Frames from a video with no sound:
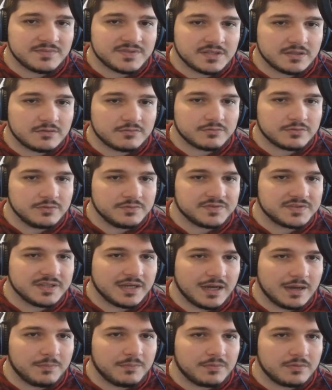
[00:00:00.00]
to the
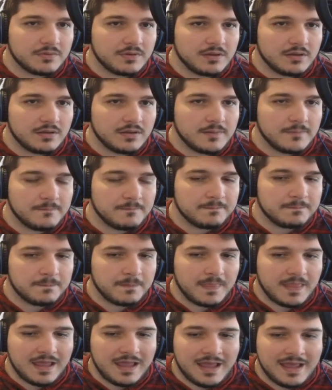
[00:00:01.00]
rooftop,
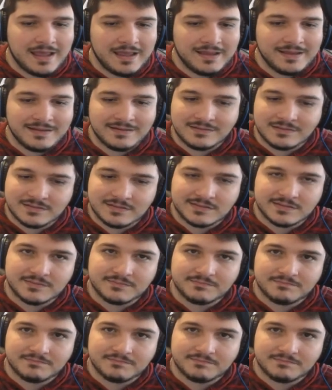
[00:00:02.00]
and